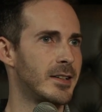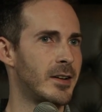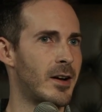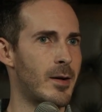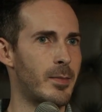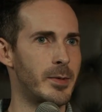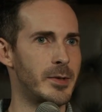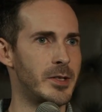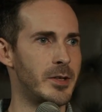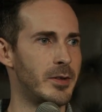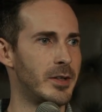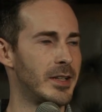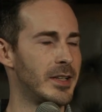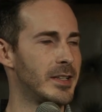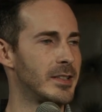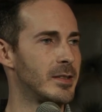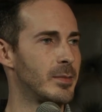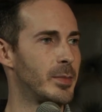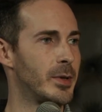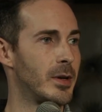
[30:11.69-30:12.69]
an
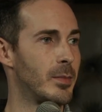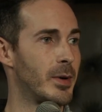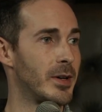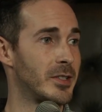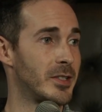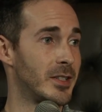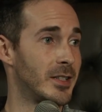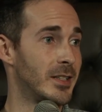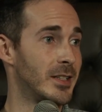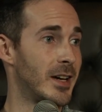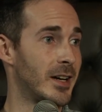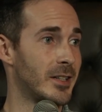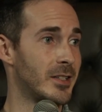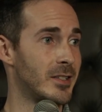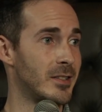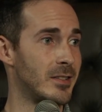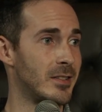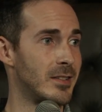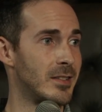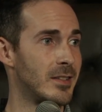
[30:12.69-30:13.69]
opportunity to put a bunch of
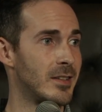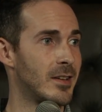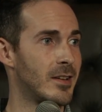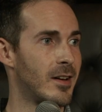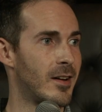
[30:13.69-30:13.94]
deductions